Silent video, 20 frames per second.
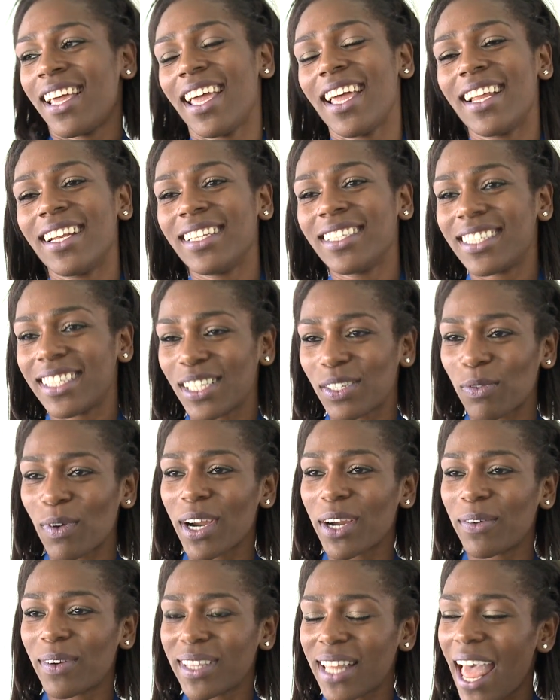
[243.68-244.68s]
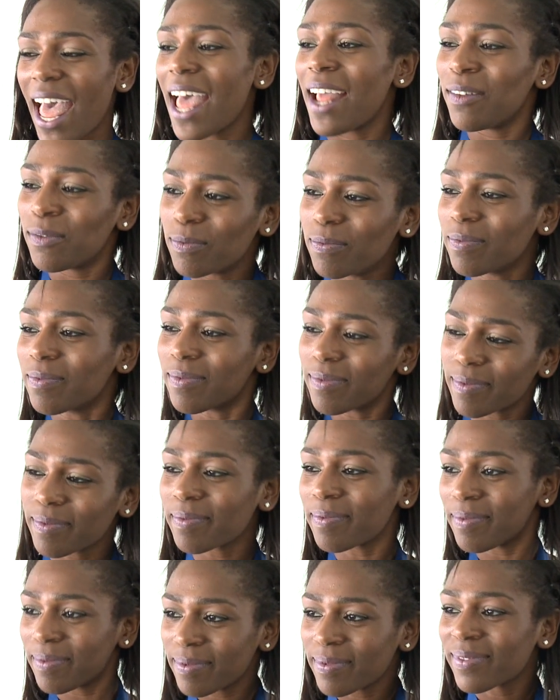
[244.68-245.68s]
and just work with that. Mm -hmm.
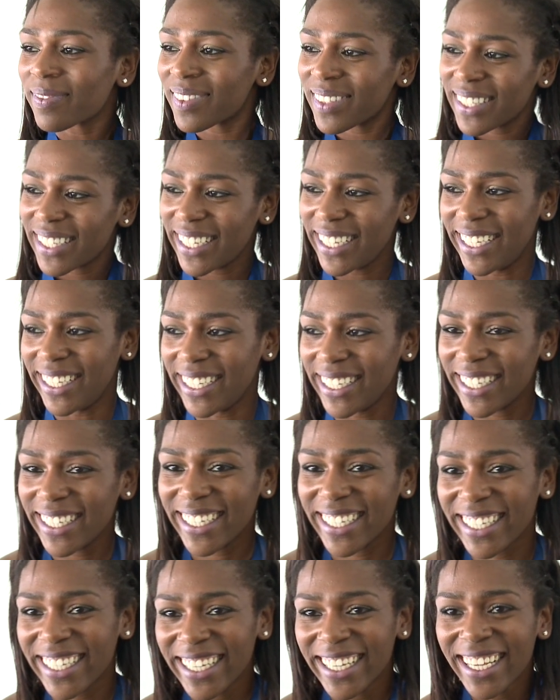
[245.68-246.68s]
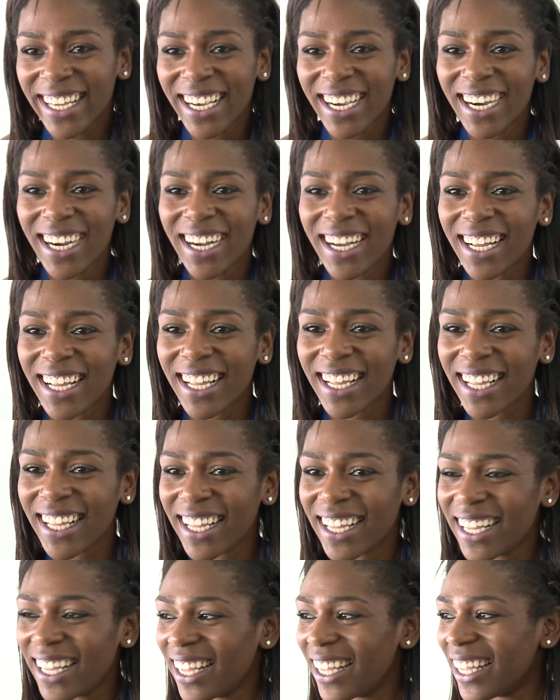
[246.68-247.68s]
you beat the,
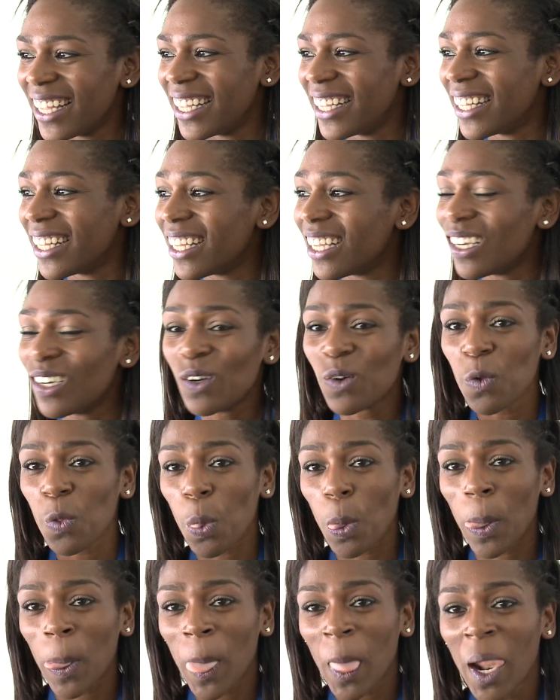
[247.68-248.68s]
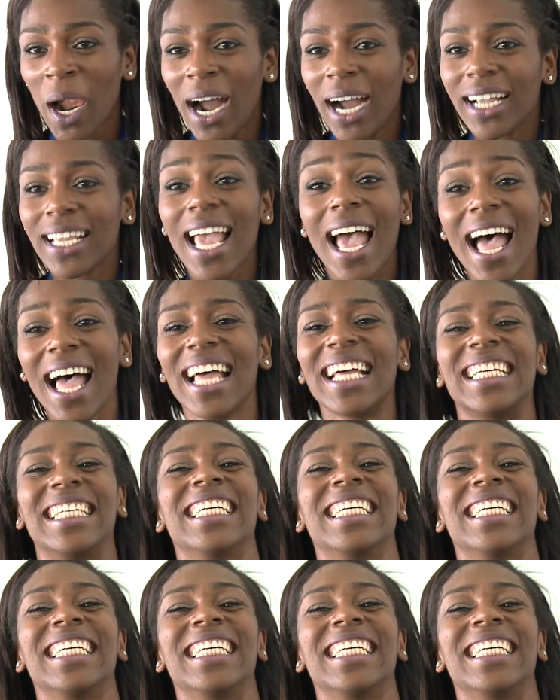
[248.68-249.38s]
beat the midterms as well? Yeah,